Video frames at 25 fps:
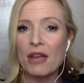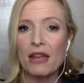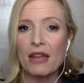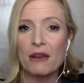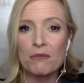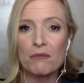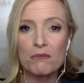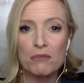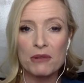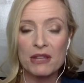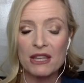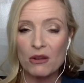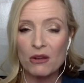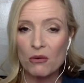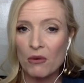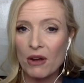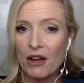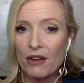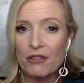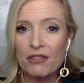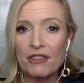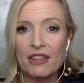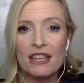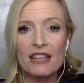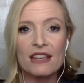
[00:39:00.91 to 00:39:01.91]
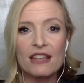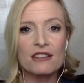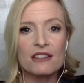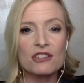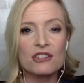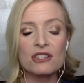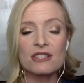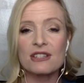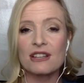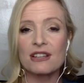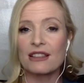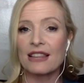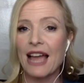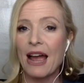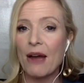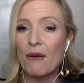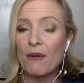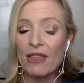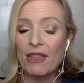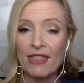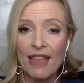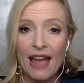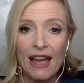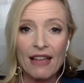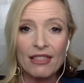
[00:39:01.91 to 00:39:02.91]
and being wealthy and just
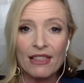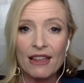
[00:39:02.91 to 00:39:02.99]
allowing that